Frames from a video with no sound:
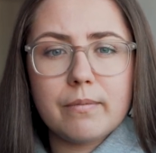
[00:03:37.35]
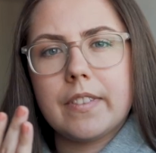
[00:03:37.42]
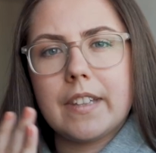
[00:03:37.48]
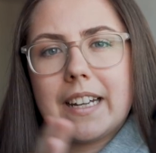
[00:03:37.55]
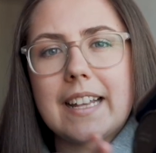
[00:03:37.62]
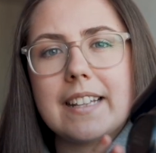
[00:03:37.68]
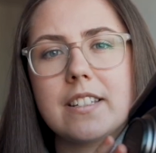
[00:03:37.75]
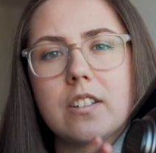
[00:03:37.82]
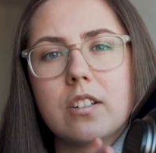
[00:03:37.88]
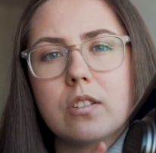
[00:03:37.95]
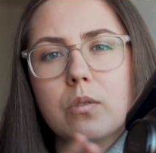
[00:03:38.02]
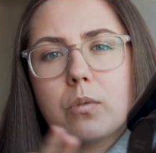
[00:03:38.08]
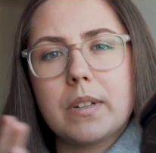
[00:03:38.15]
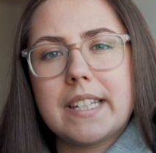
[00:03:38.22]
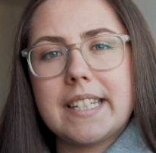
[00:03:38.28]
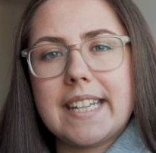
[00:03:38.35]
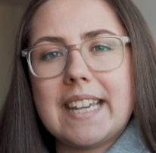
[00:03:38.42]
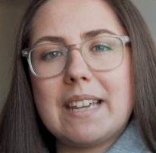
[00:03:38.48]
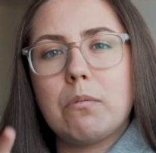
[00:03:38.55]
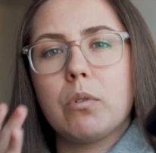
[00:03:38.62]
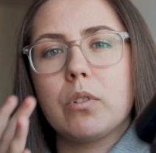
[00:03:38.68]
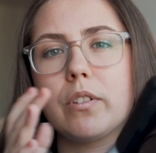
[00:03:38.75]
The lens doesn't always see
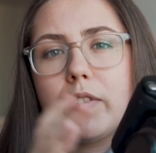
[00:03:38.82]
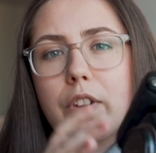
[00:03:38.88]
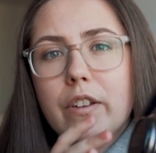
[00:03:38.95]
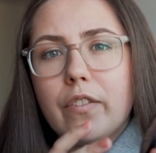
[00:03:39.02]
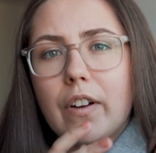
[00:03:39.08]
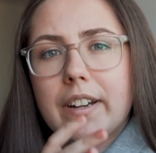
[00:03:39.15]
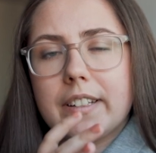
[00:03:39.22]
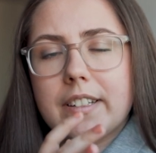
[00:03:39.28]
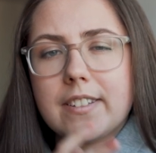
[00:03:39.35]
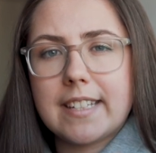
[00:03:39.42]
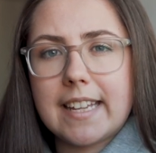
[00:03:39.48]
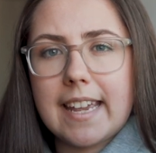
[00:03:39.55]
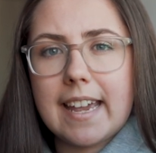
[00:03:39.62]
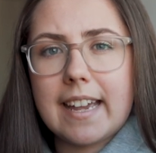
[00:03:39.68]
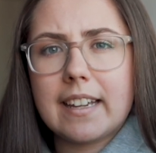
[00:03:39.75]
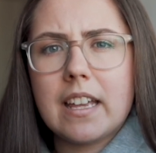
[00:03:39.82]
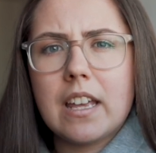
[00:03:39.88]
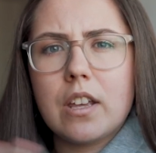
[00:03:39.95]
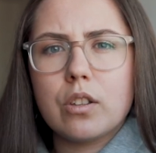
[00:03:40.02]
what the viewfinder is seeing,